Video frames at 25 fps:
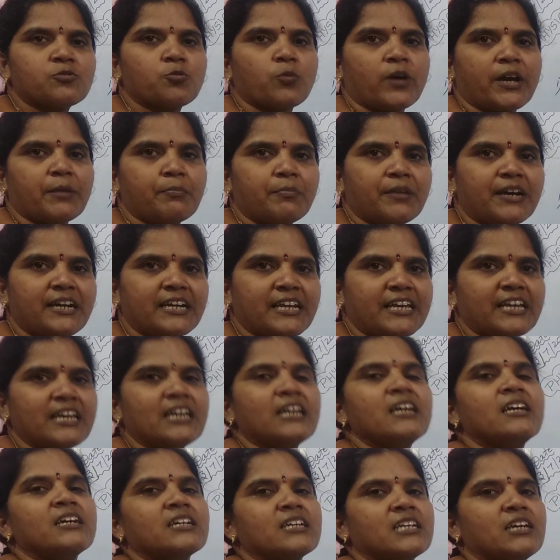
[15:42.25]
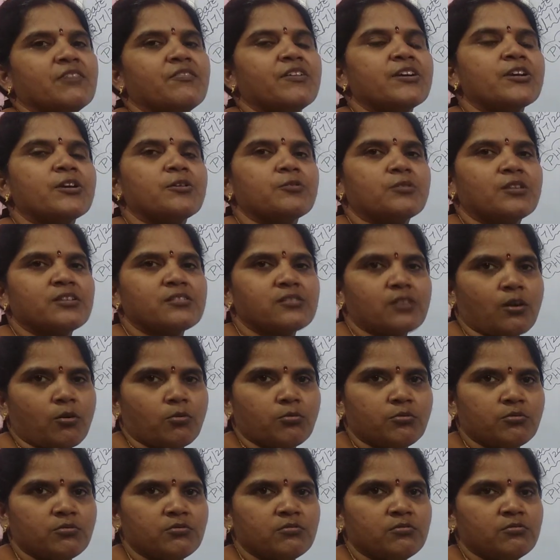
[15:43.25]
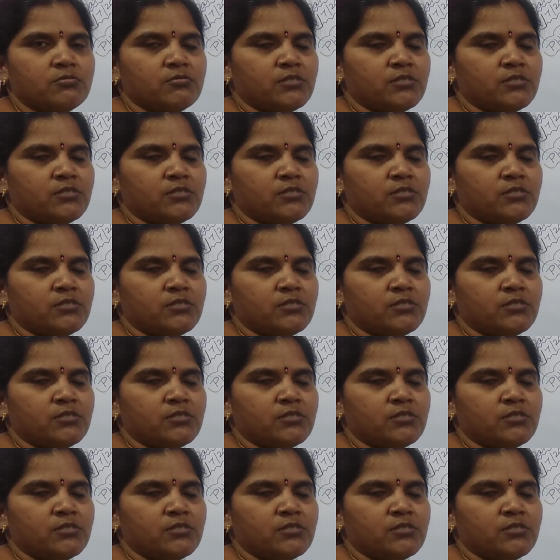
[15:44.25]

vibrating, giving you the sound.